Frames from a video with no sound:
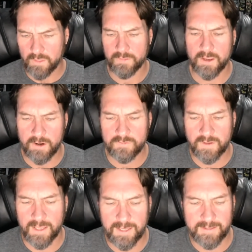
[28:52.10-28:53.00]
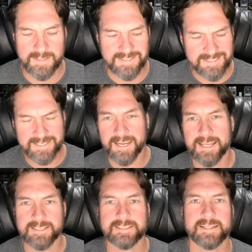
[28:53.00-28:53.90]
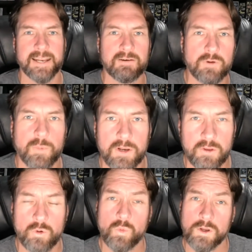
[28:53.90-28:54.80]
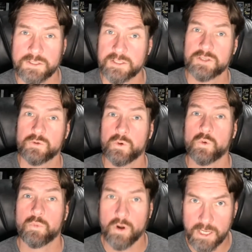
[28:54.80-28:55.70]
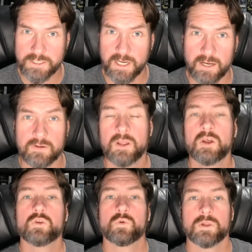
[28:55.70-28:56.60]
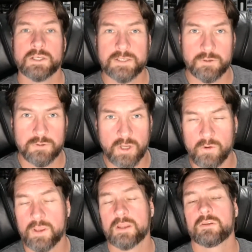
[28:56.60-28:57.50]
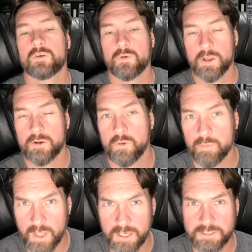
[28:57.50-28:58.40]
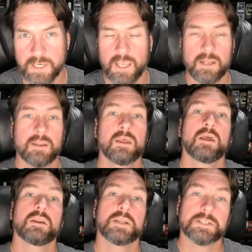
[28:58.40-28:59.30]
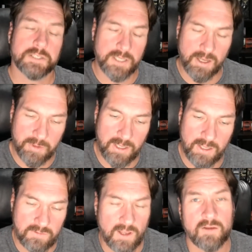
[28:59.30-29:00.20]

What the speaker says: they're taking this stance that everybody who wants to do a new project, to release a new token, to create a new blockchain, needs to come into his